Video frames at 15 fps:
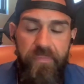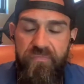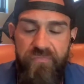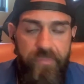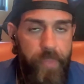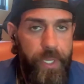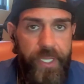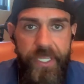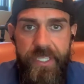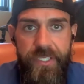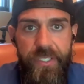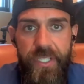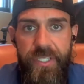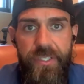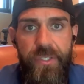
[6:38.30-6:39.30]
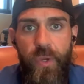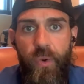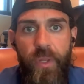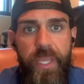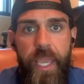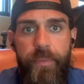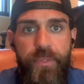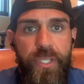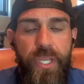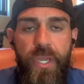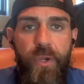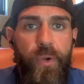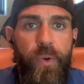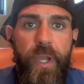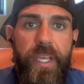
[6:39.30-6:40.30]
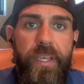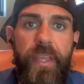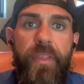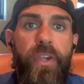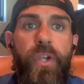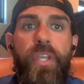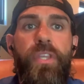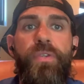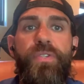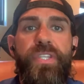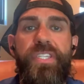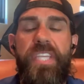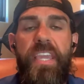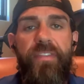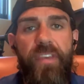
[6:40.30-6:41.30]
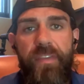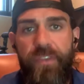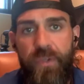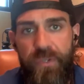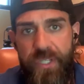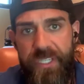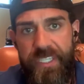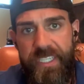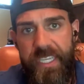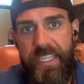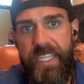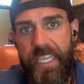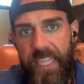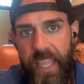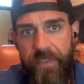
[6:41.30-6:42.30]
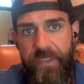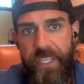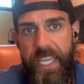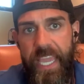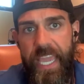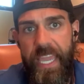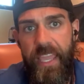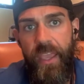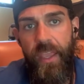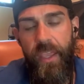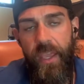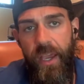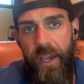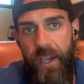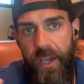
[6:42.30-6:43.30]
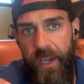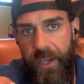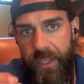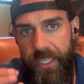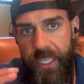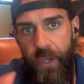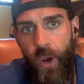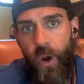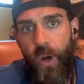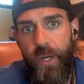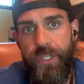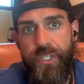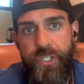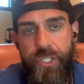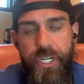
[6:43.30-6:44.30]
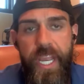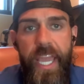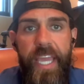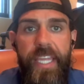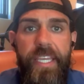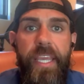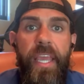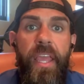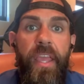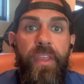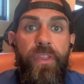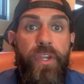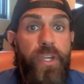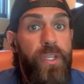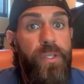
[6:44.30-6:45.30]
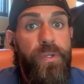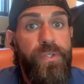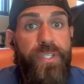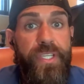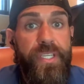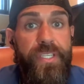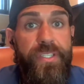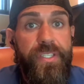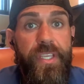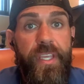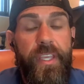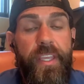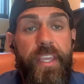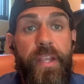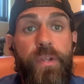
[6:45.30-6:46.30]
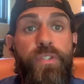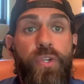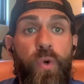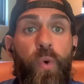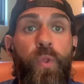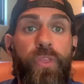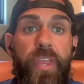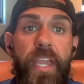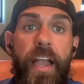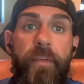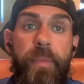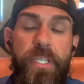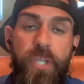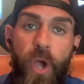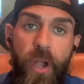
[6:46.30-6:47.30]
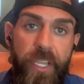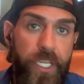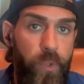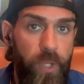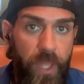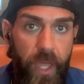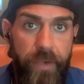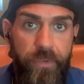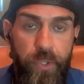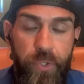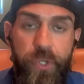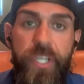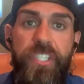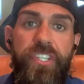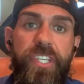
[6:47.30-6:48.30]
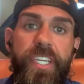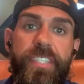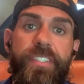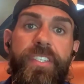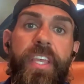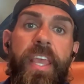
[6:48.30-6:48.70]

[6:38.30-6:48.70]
but it's totally up to you. And the good news is, even if you just did the 11-day ER shred, the good news is, here's the cool thing. I've been talking to a lot of nutritionists